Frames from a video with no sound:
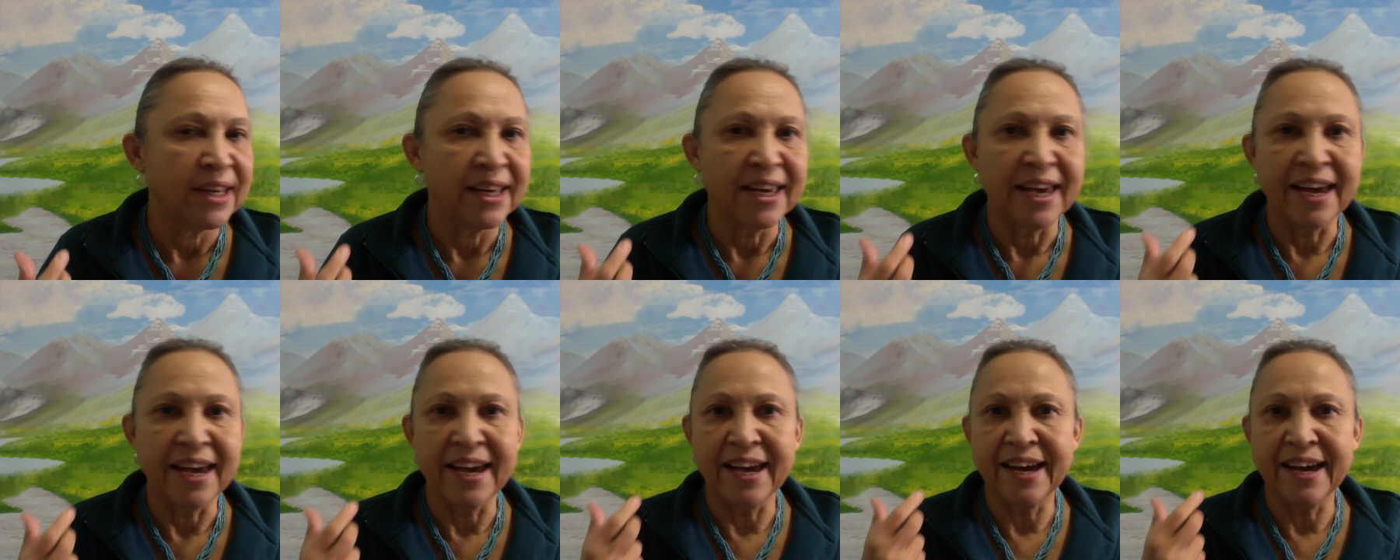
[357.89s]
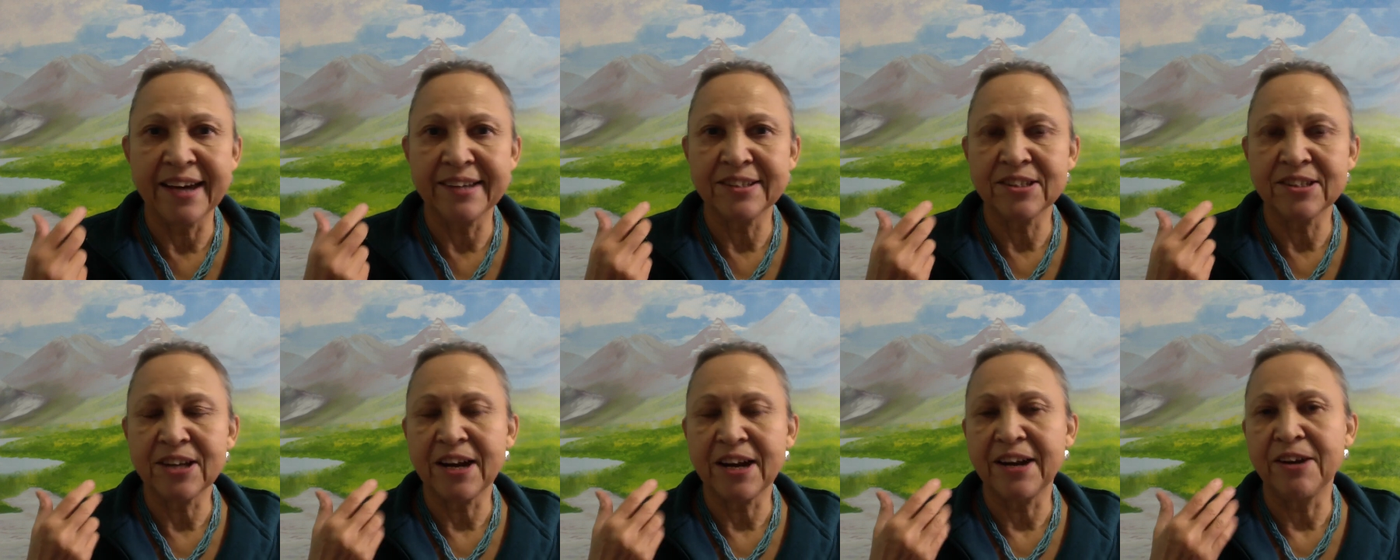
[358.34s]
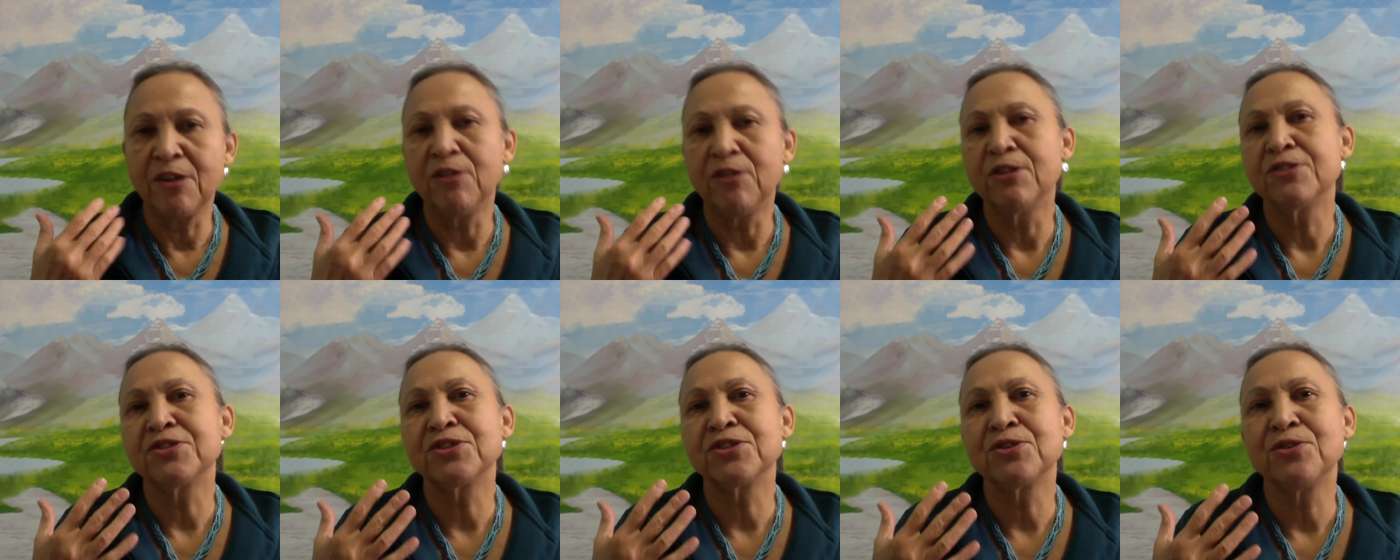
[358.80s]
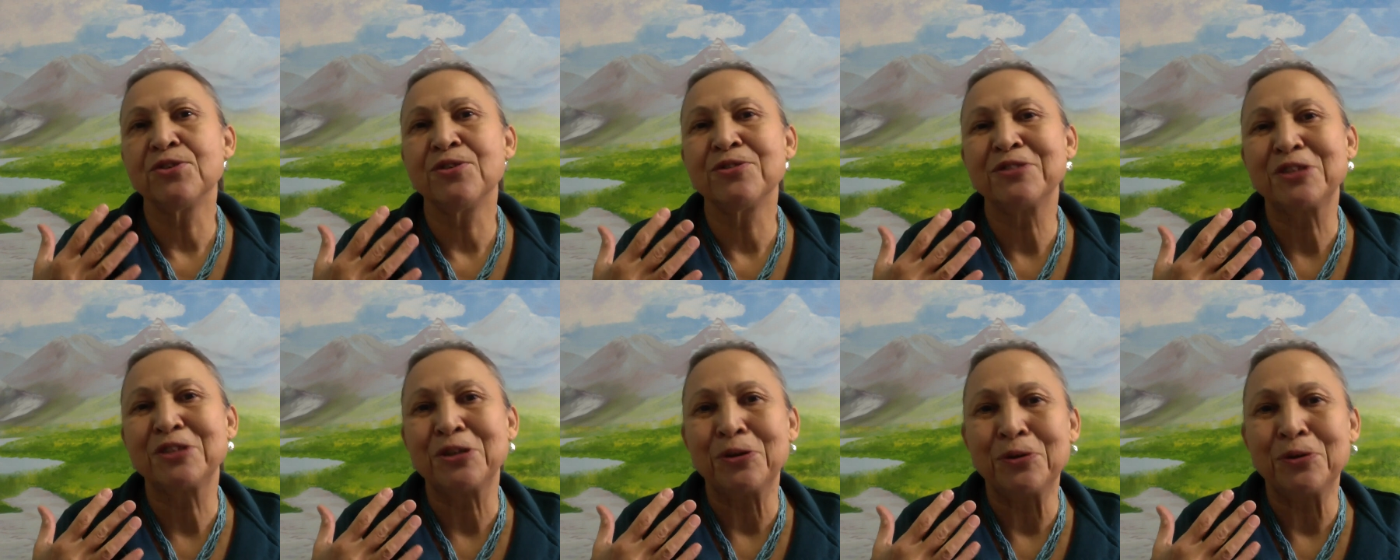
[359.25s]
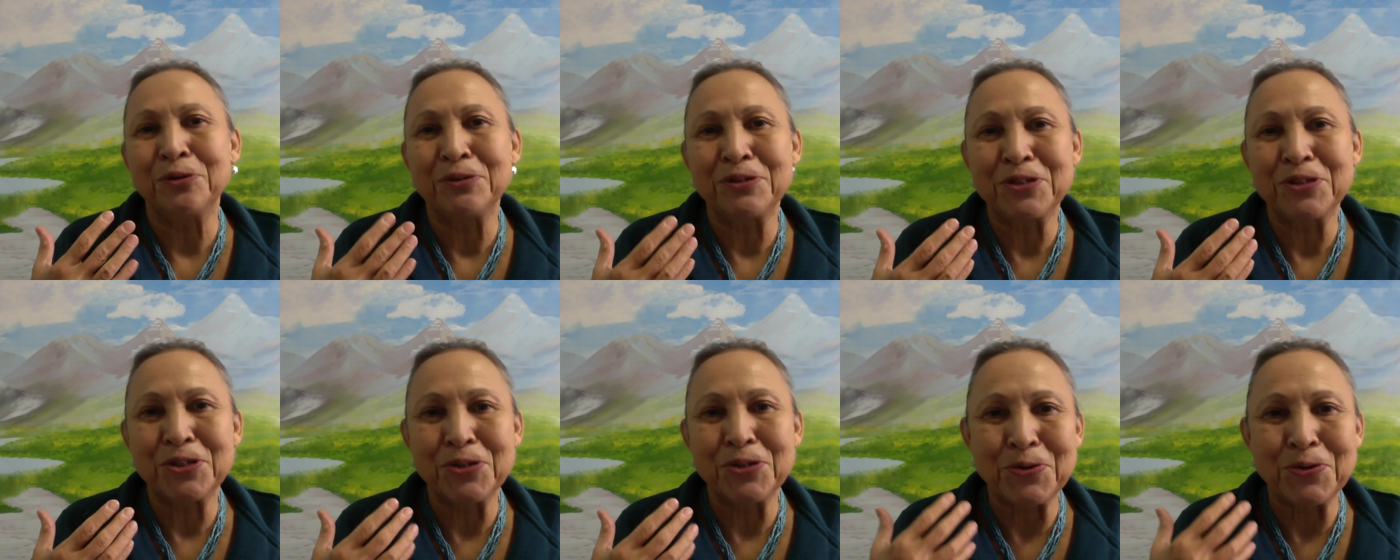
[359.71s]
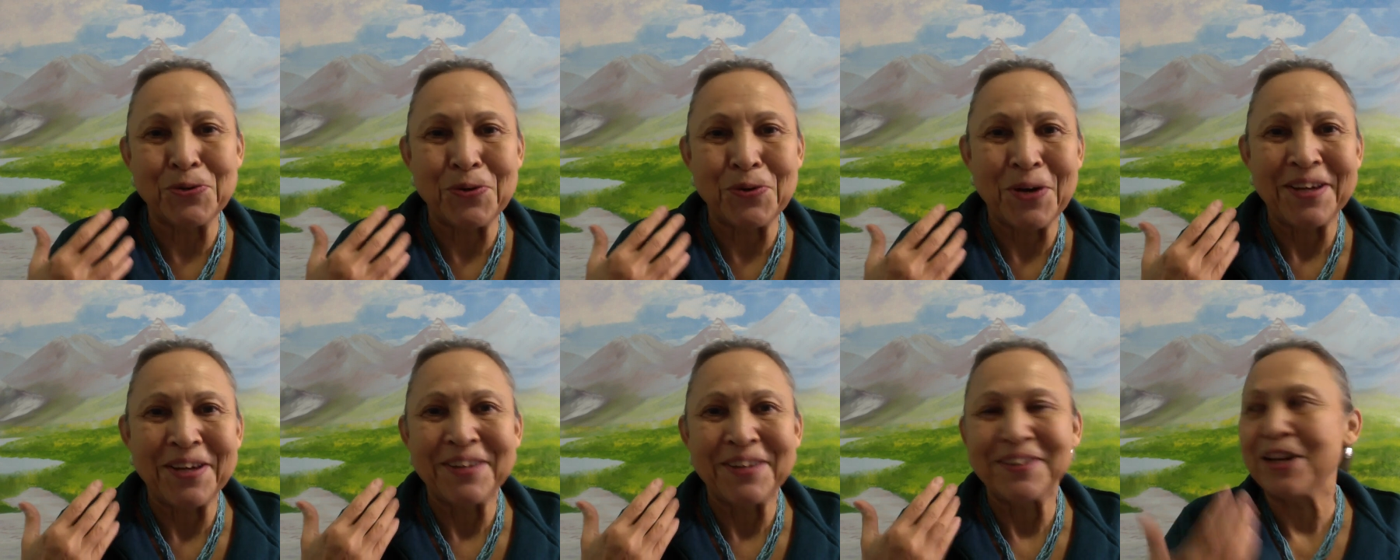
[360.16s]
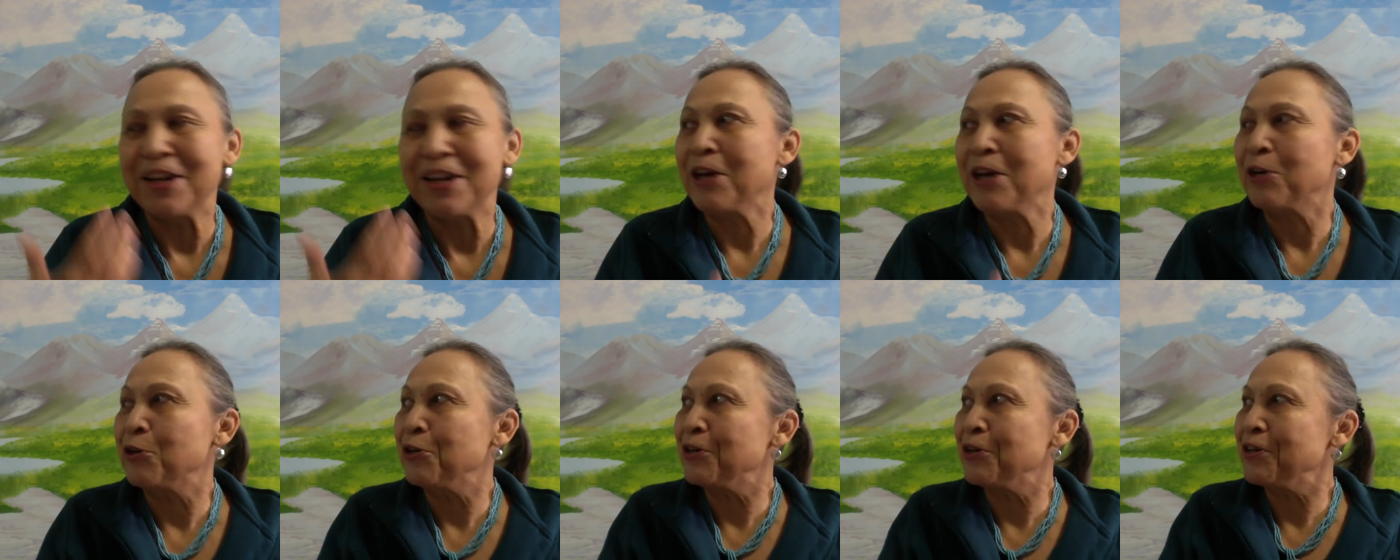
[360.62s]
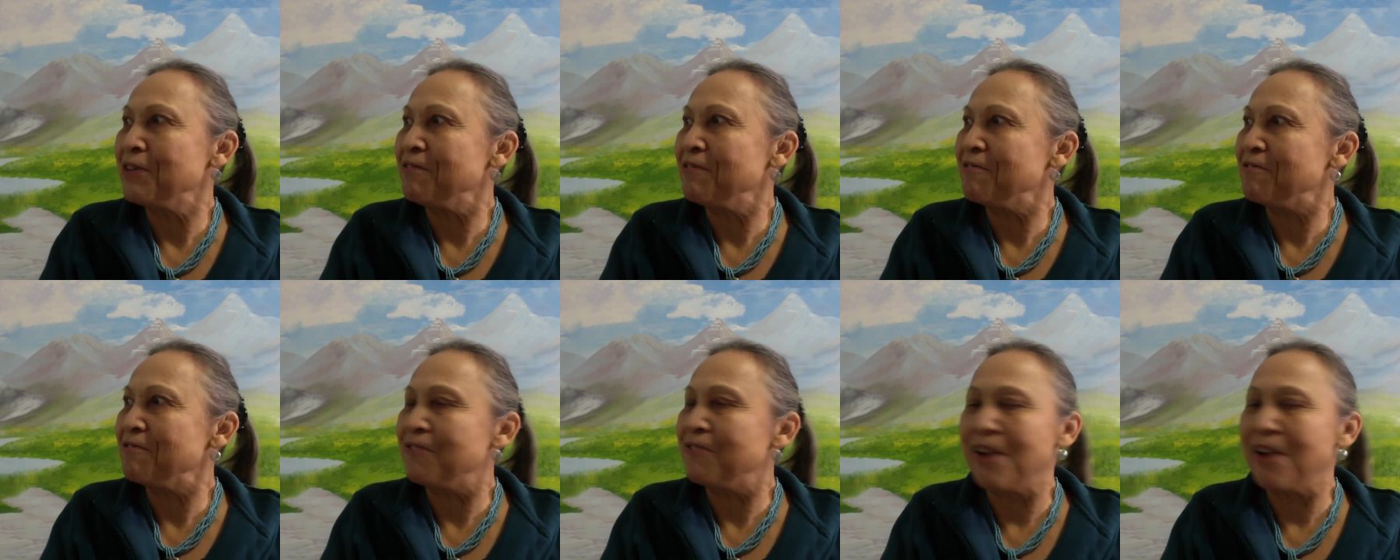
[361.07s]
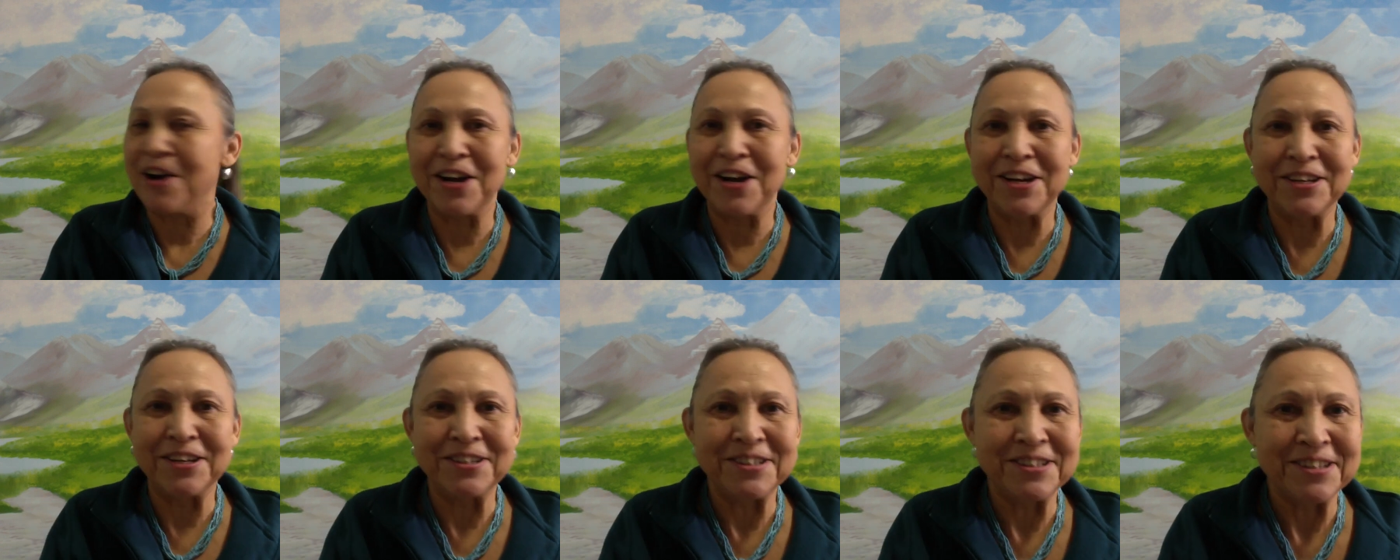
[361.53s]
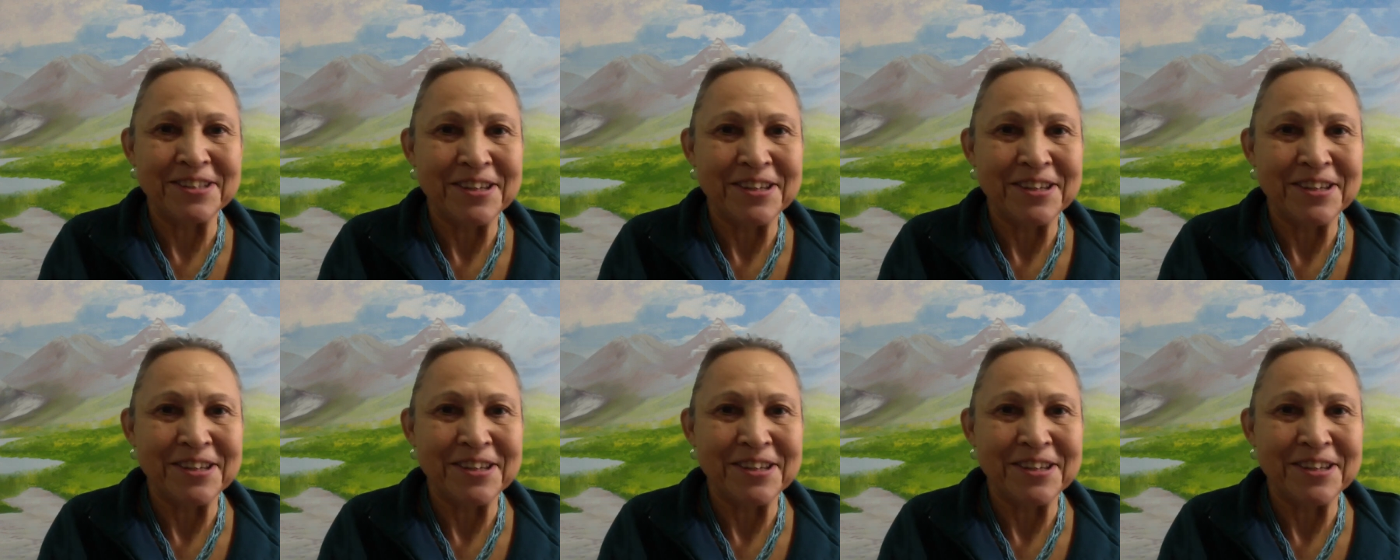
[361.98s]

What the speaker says: And I also told you that I couldn't find